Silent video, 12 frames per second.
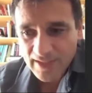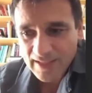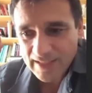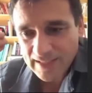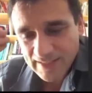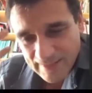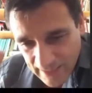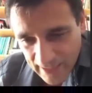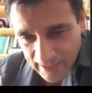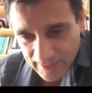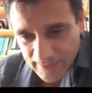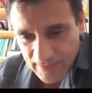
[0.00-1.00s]

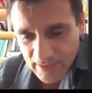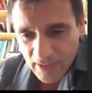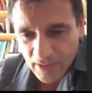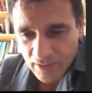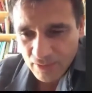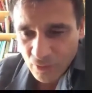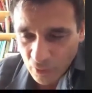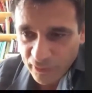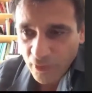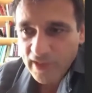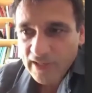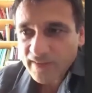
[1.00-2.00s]
intellect. Don't
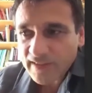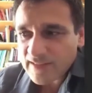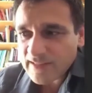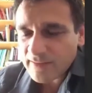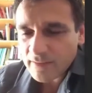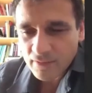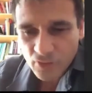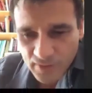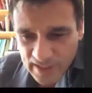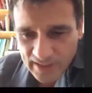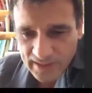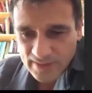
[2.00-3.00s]
forget that in the
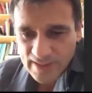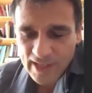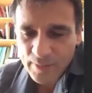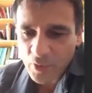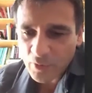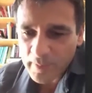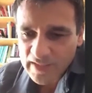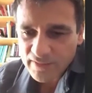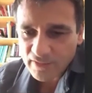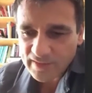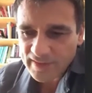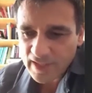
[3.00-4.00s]
Greek time or
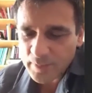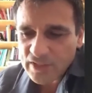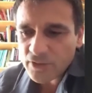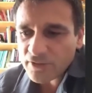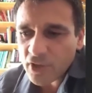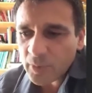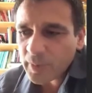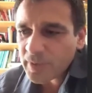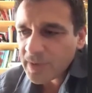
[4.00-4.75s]
medieval time in Europe,